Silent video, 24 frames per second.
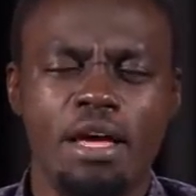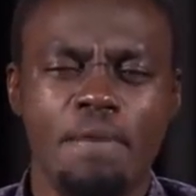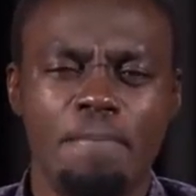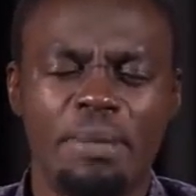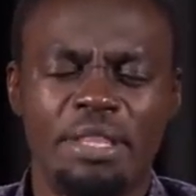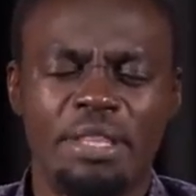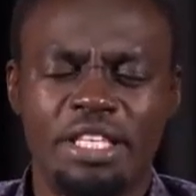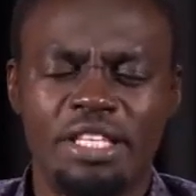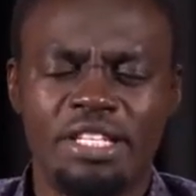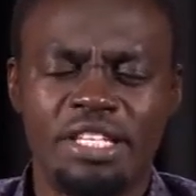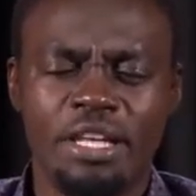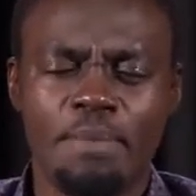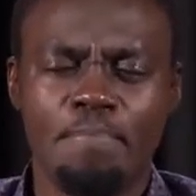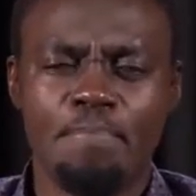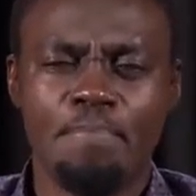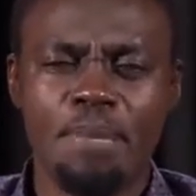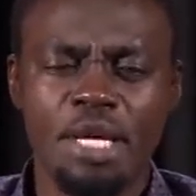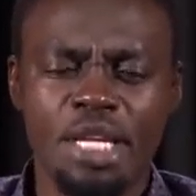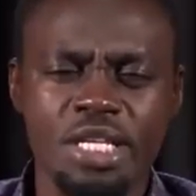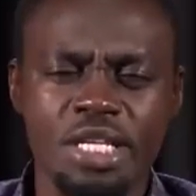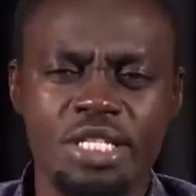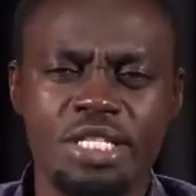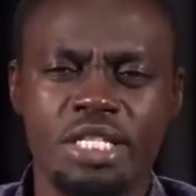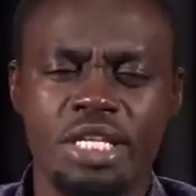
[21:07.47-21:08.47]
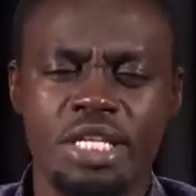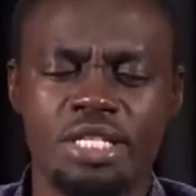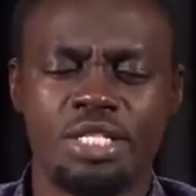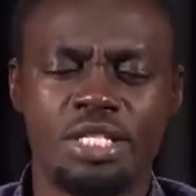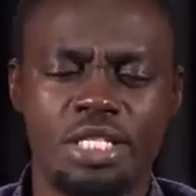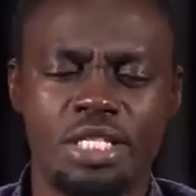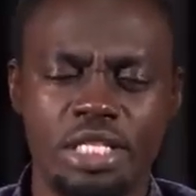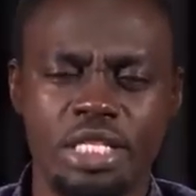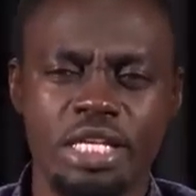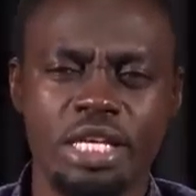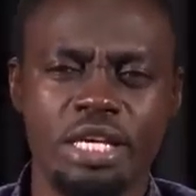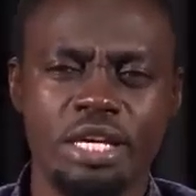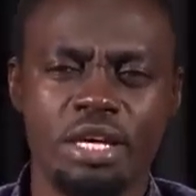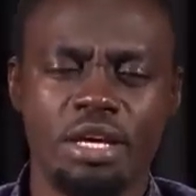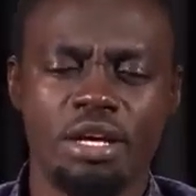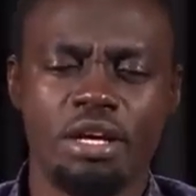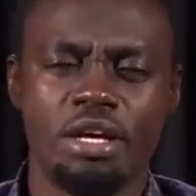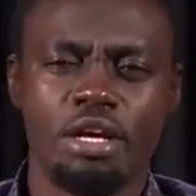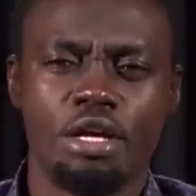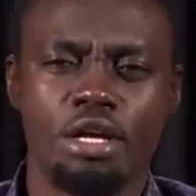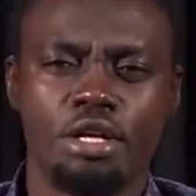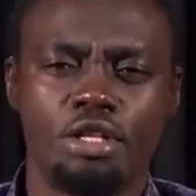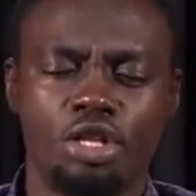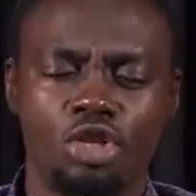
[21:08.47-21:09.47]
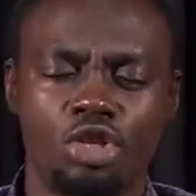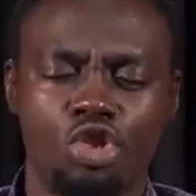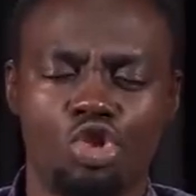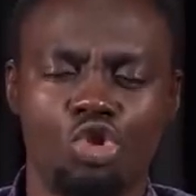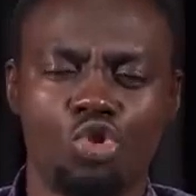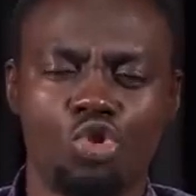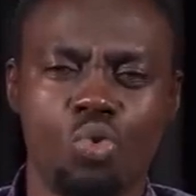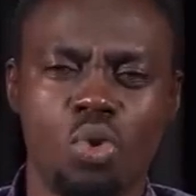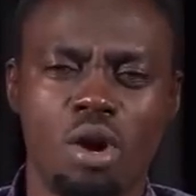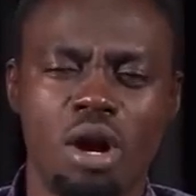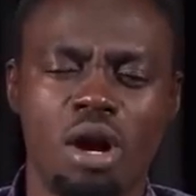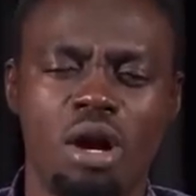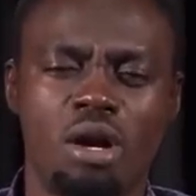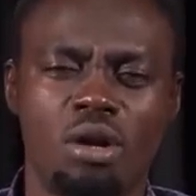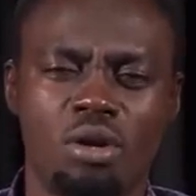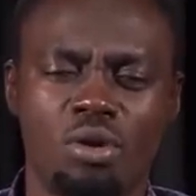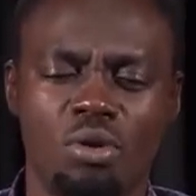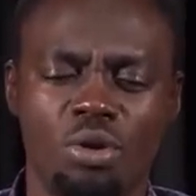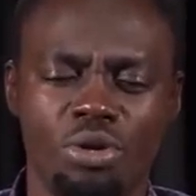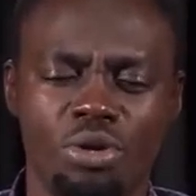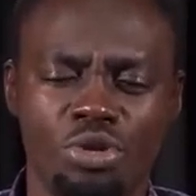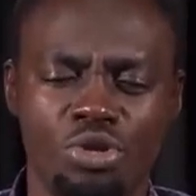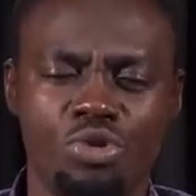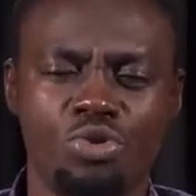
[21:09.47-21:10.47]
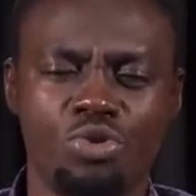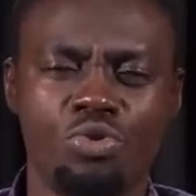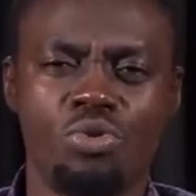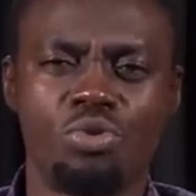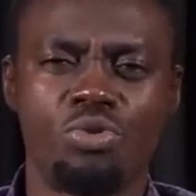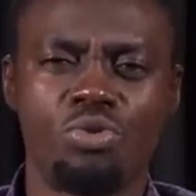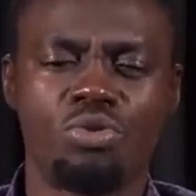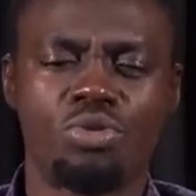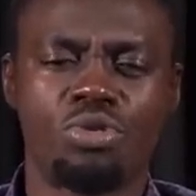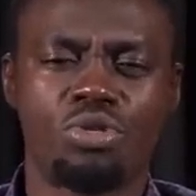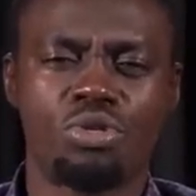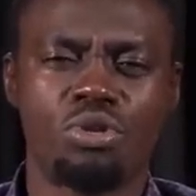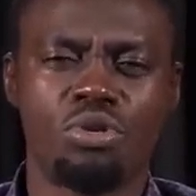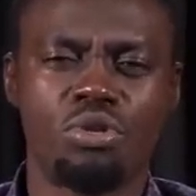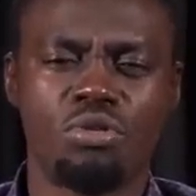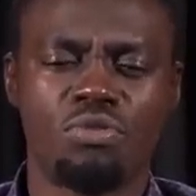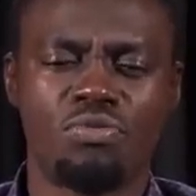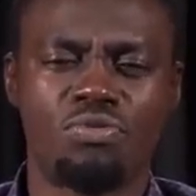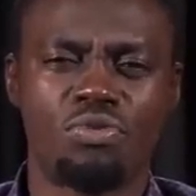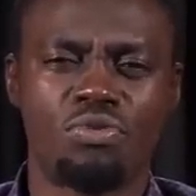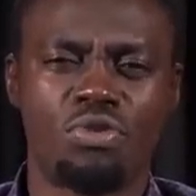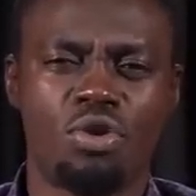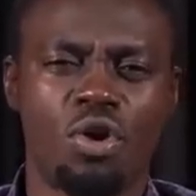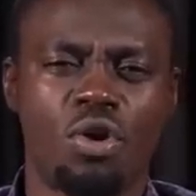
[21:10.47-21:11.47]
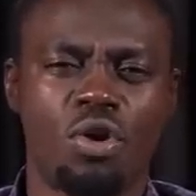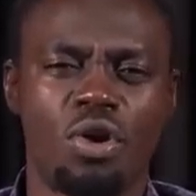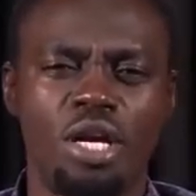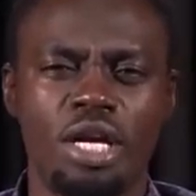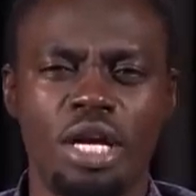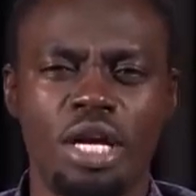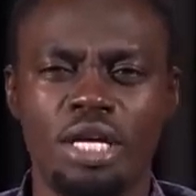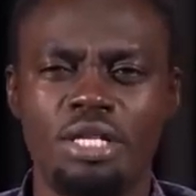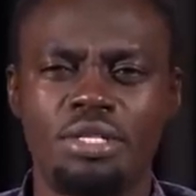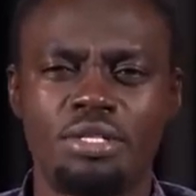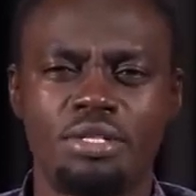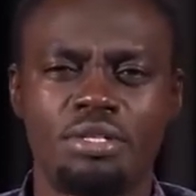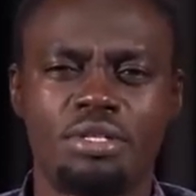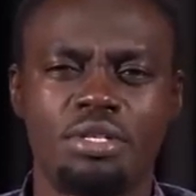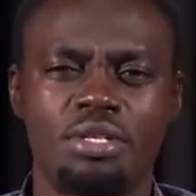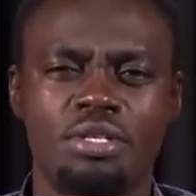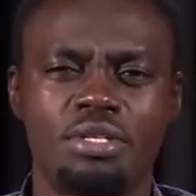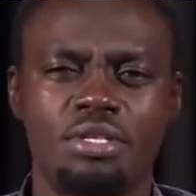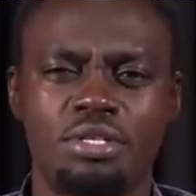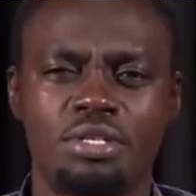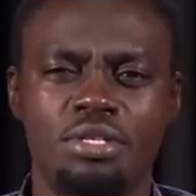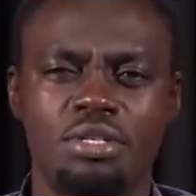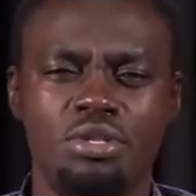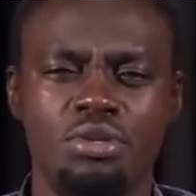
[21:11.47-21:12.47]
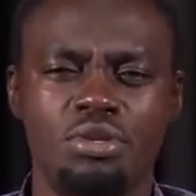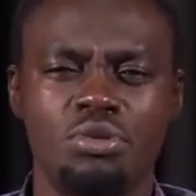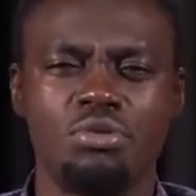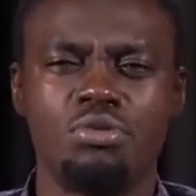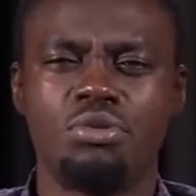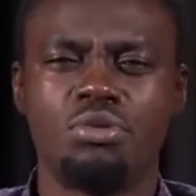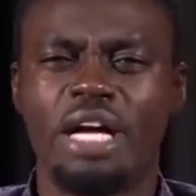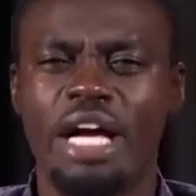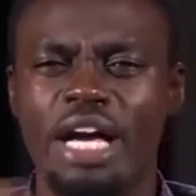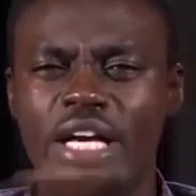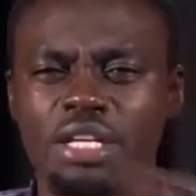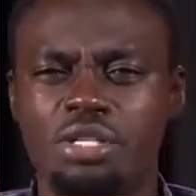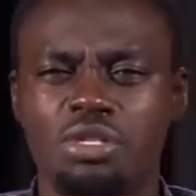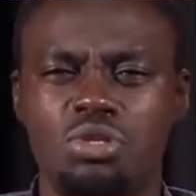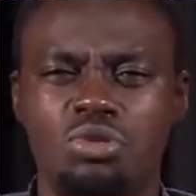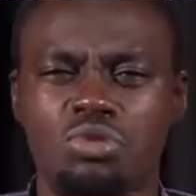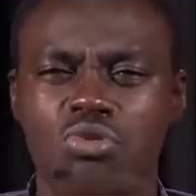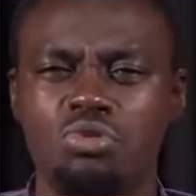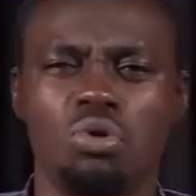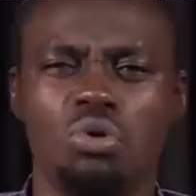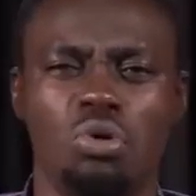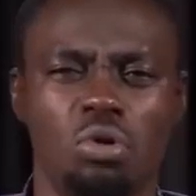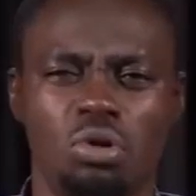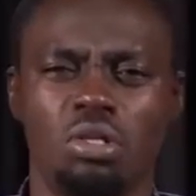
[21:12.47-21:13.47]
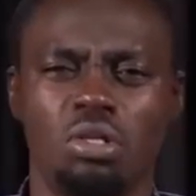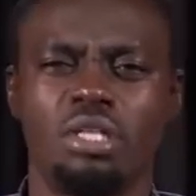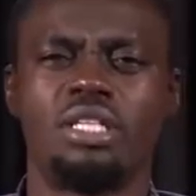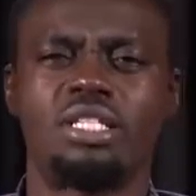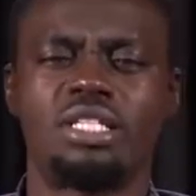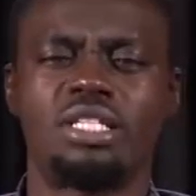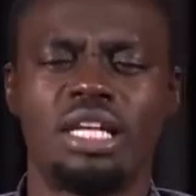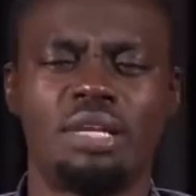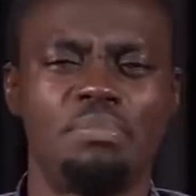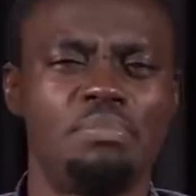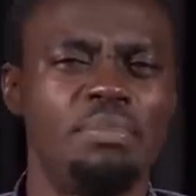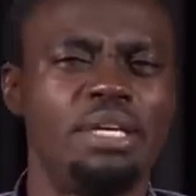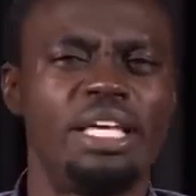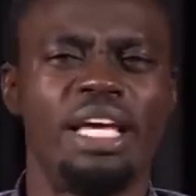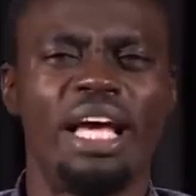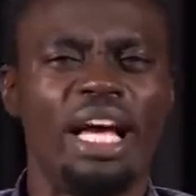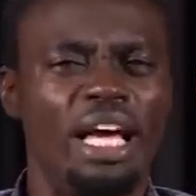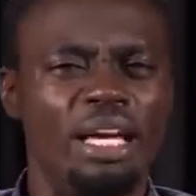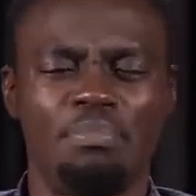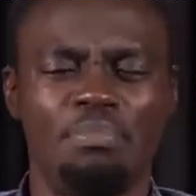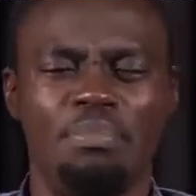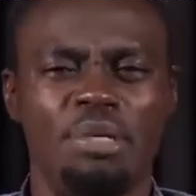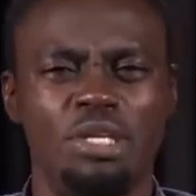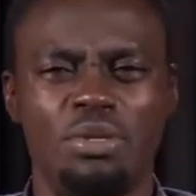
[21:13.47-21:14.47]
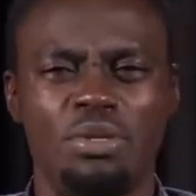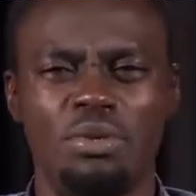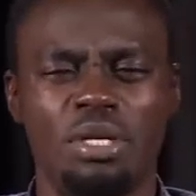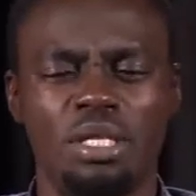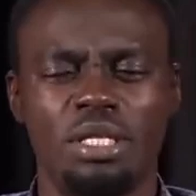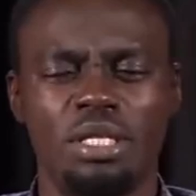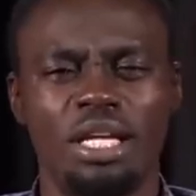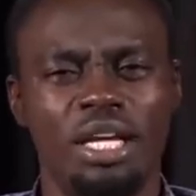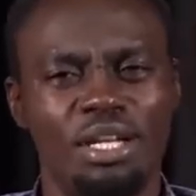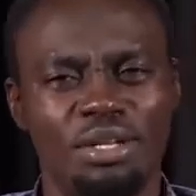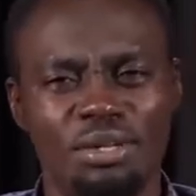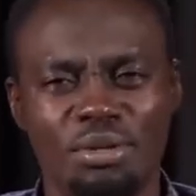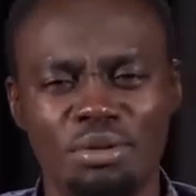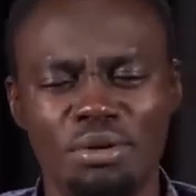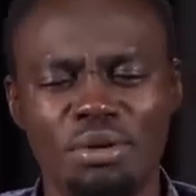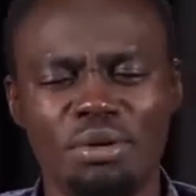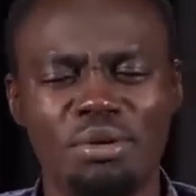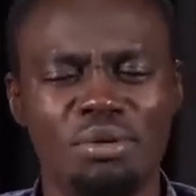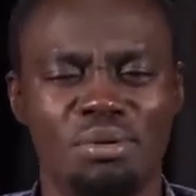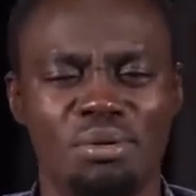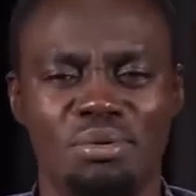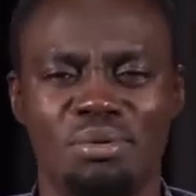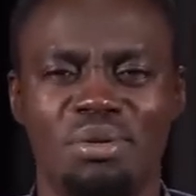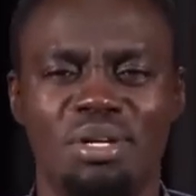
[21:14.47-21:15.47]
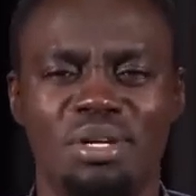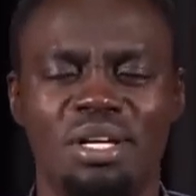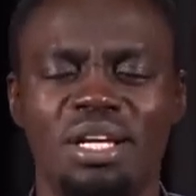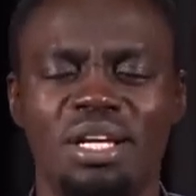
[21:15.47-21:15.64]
But some ministers think that you are going to sort of create this, you guys do all this and me, I be doing that. No.